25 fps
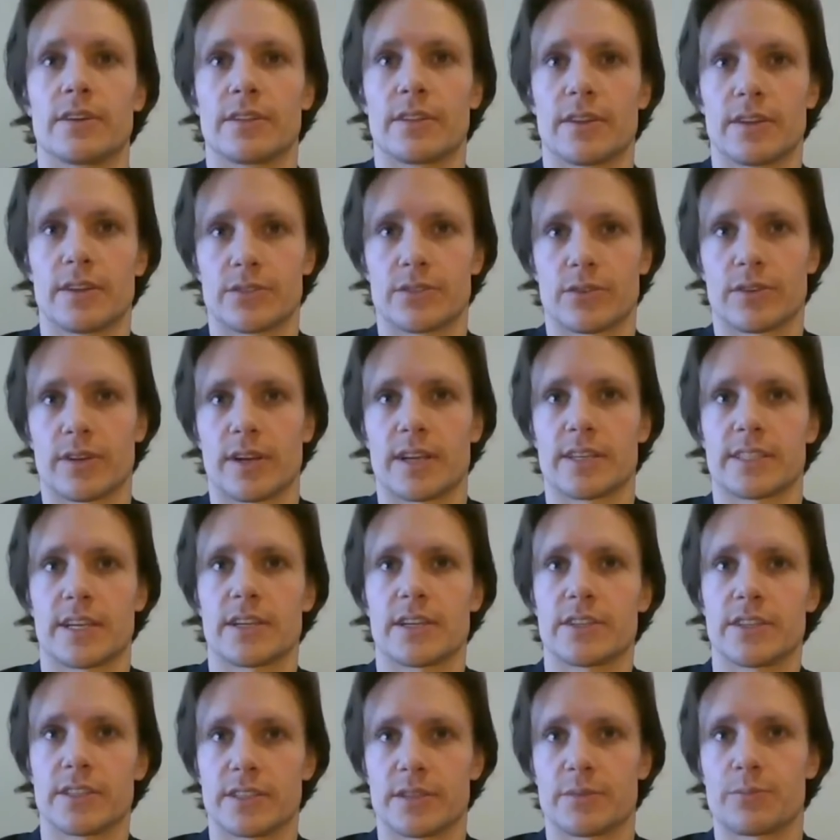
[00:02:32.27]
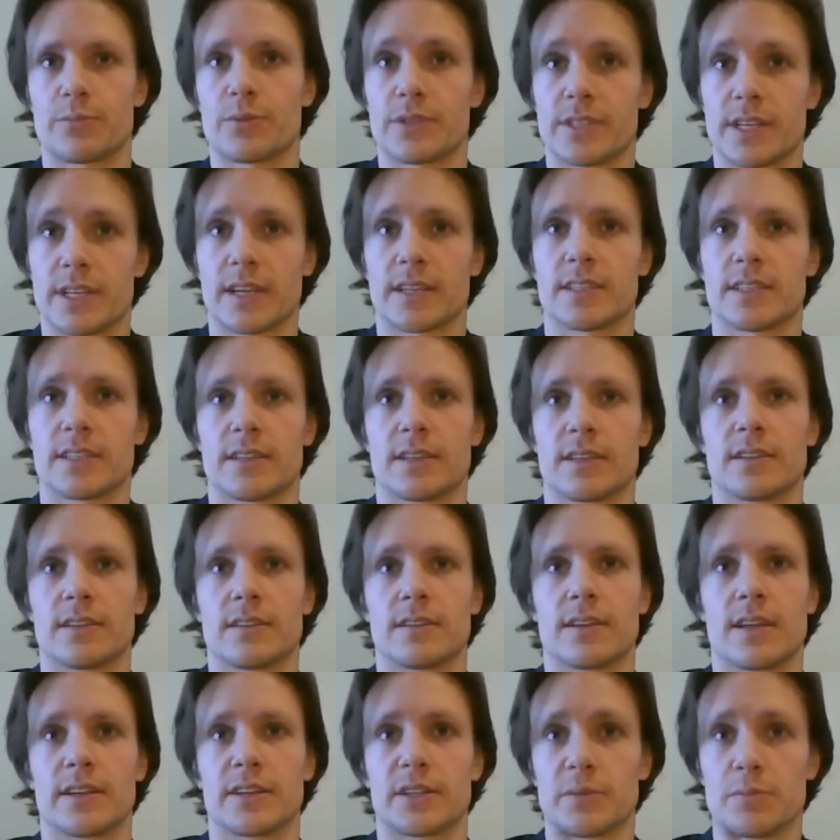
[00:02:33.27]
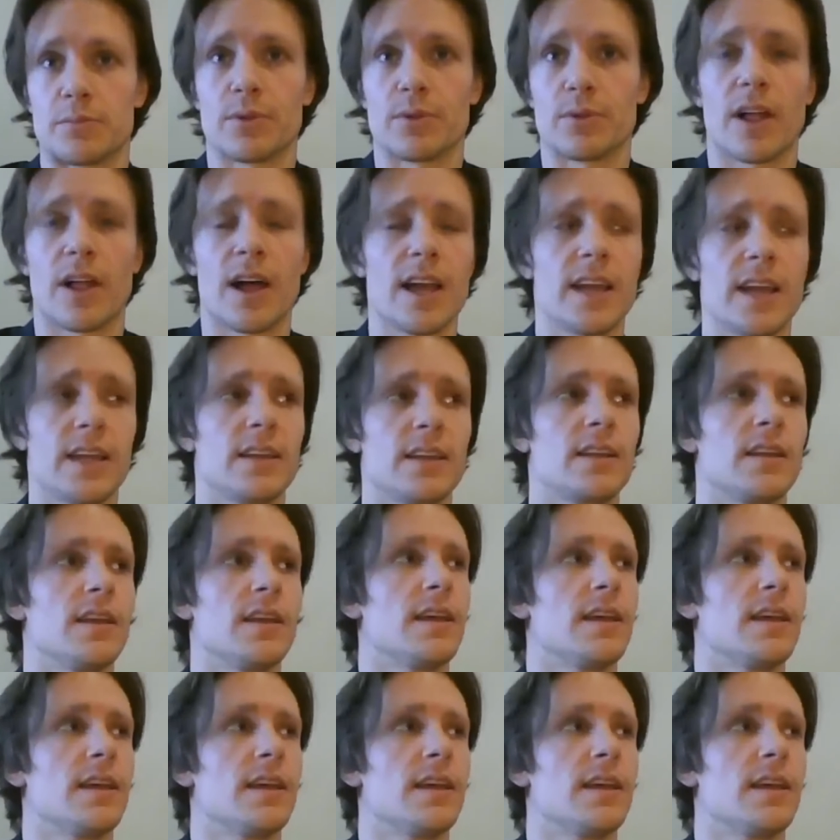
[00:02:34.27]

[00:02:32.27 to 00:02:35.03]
those organisations are protected and compliant.